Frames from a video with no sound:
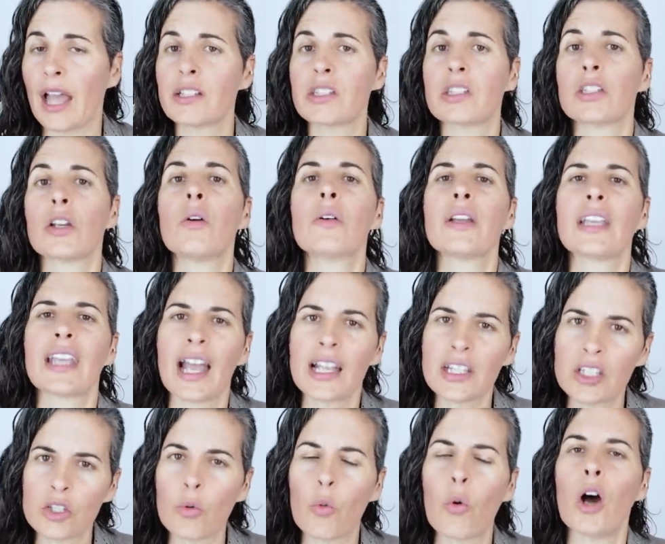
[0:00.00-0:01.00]
And so
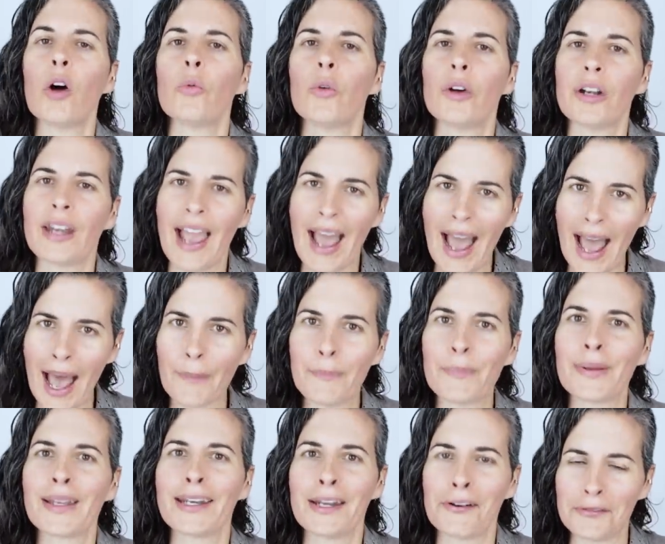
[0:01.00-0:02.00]
guess what would
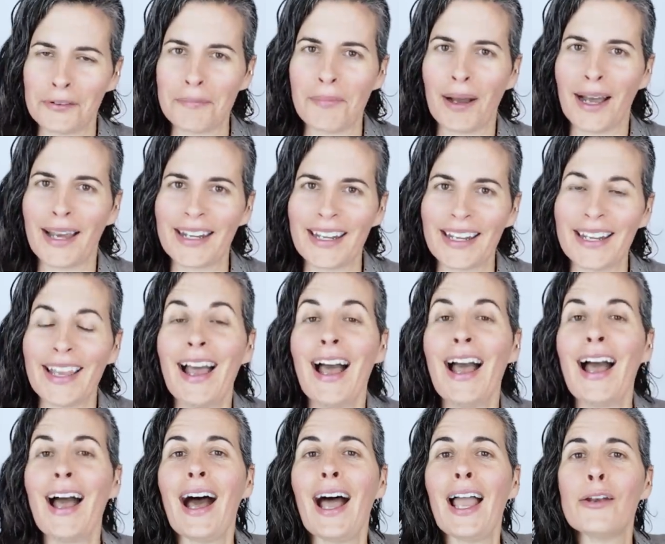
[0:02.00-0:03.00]
happen, everybody?
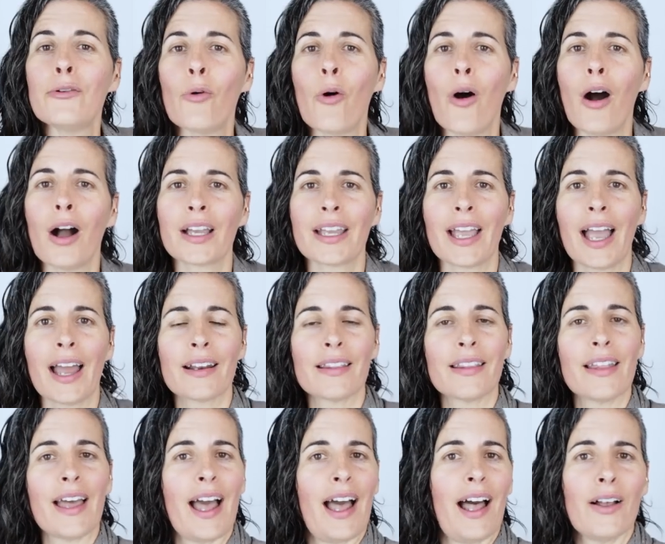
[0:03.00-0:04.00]
I'd walk out
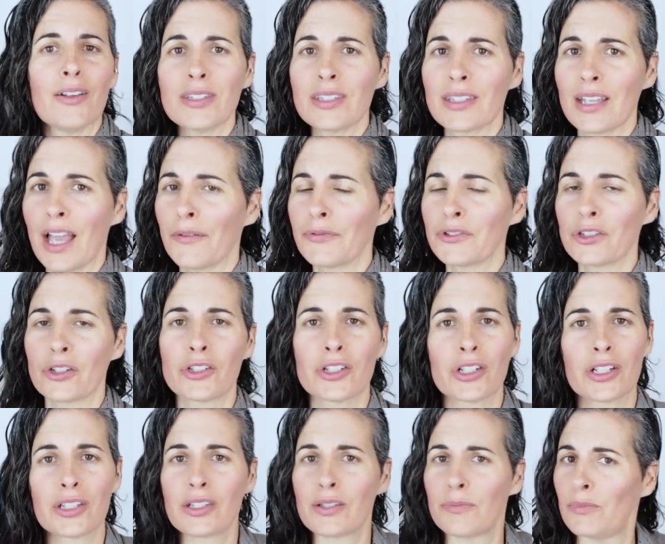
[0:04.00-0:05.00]
of the house after
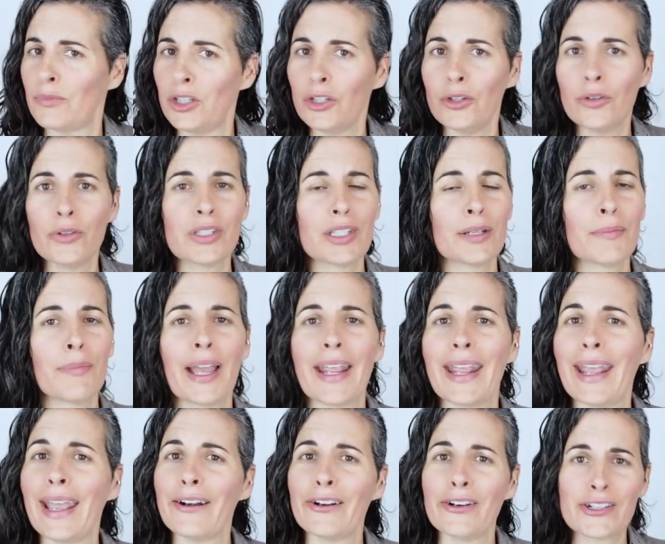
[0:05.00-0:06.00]
just using my
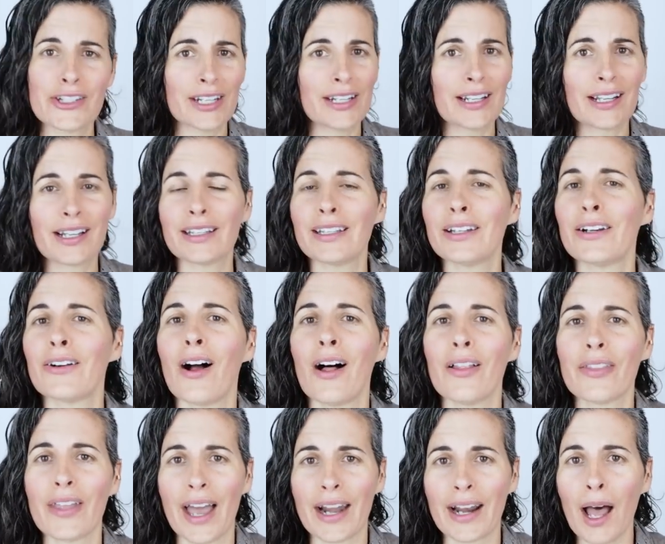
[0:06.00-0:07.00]
energy to clear
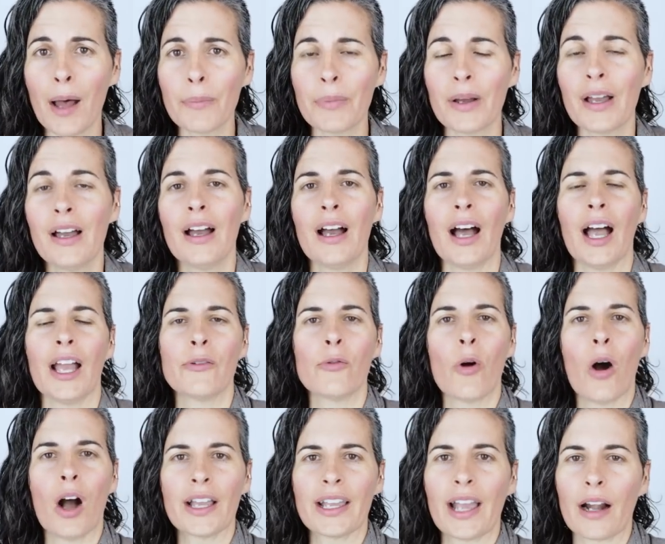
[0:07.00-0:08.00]
all that up. I'd
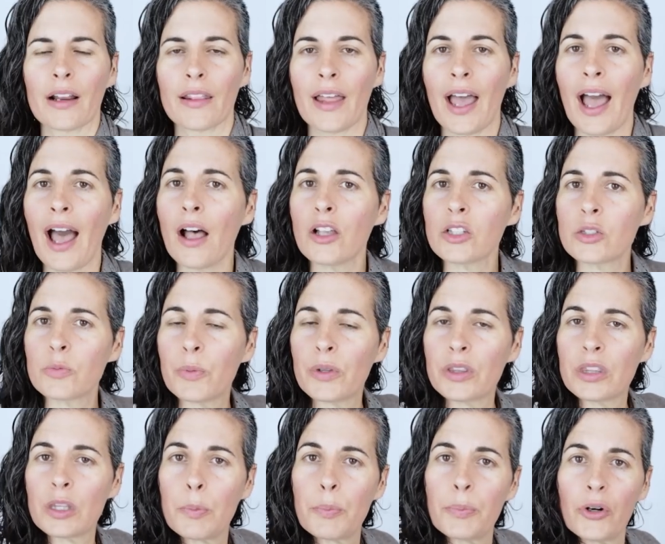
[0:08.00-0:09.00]
walk out of the house,
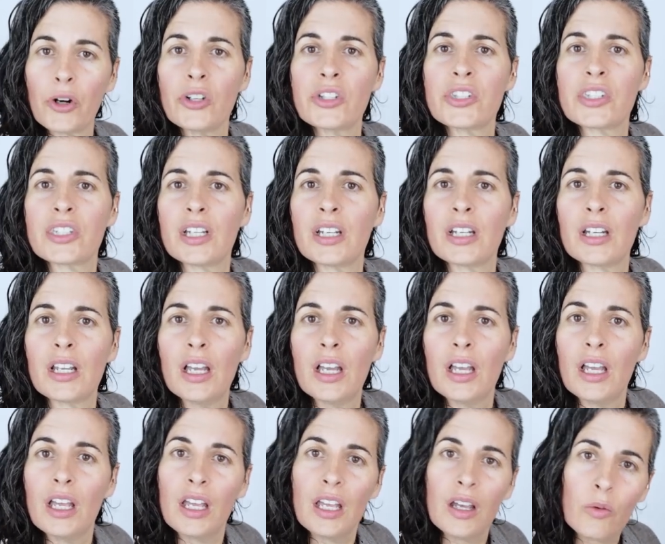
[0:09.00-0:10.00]
but the
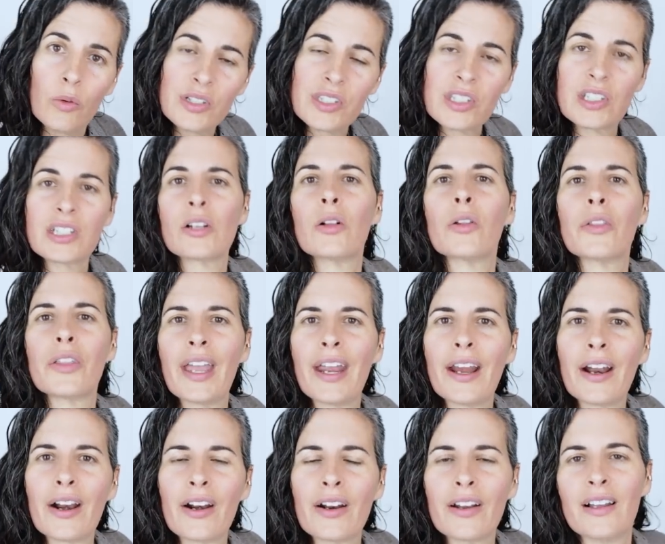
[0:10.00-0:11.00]
person was still
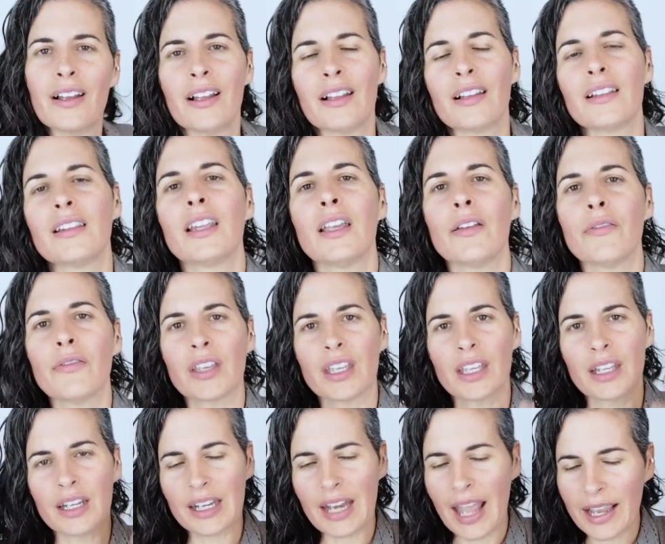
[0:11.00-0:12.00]
there
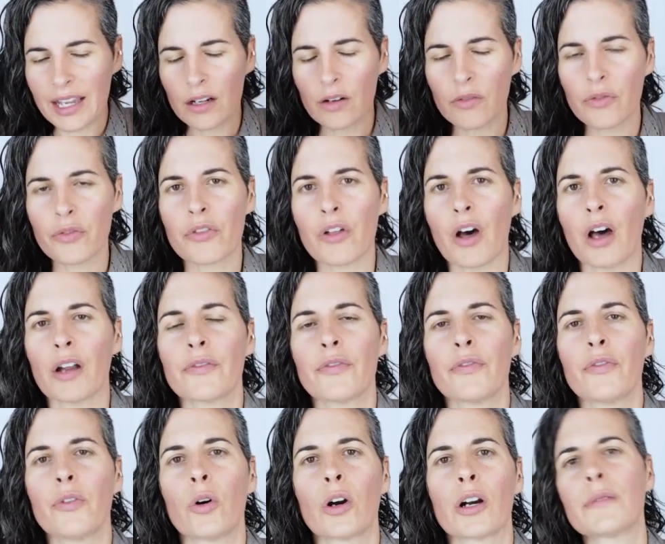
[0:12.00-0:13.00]
living in negative thought
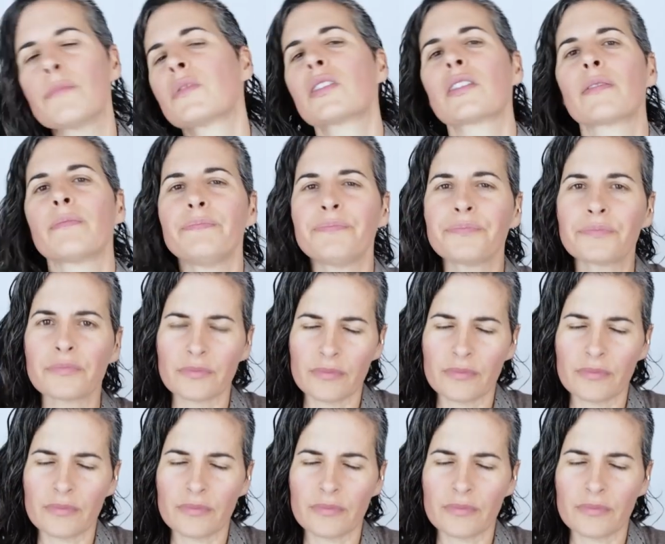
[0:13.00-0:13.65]
forms,